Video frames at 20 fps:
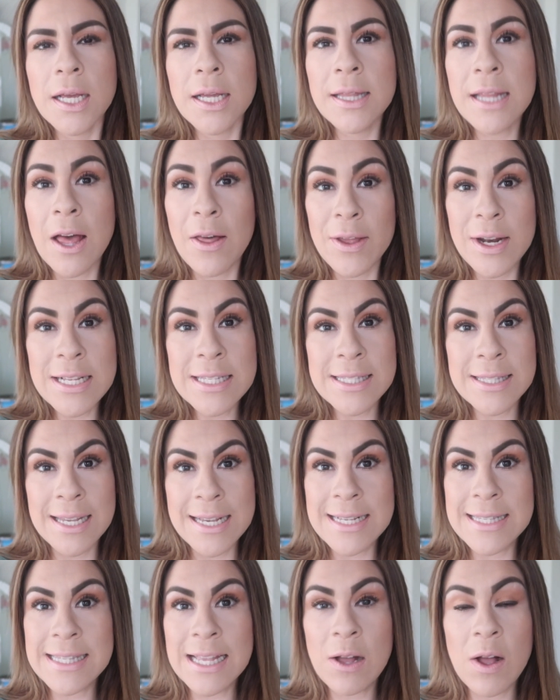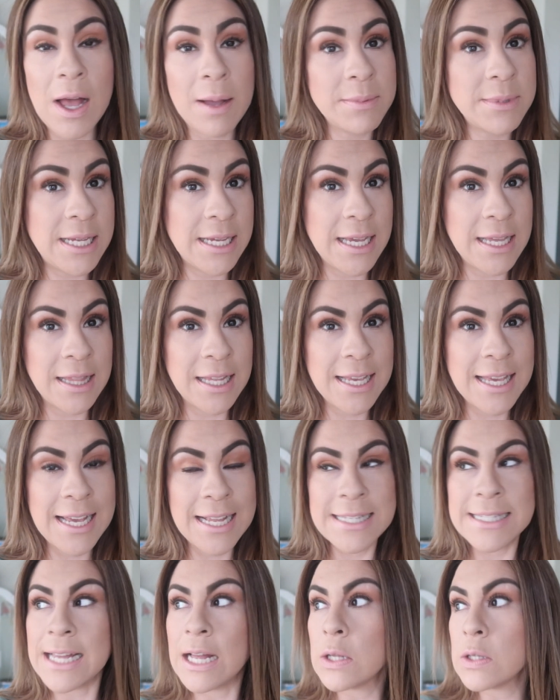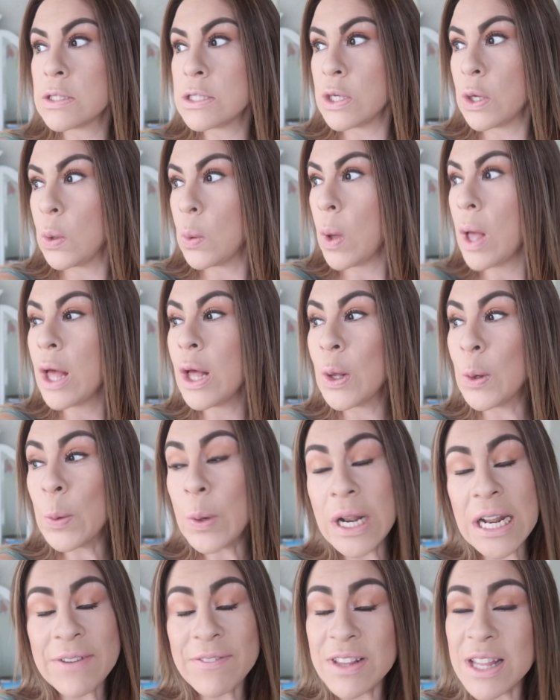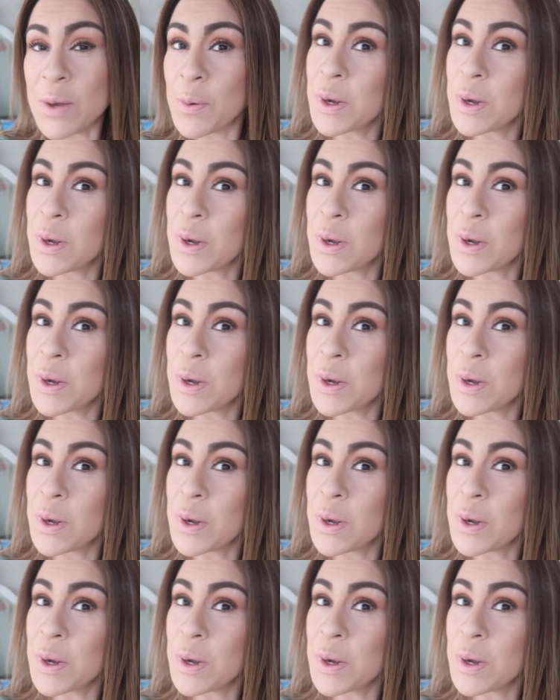now that it's nice out, I'm taking the kids out. So whatever they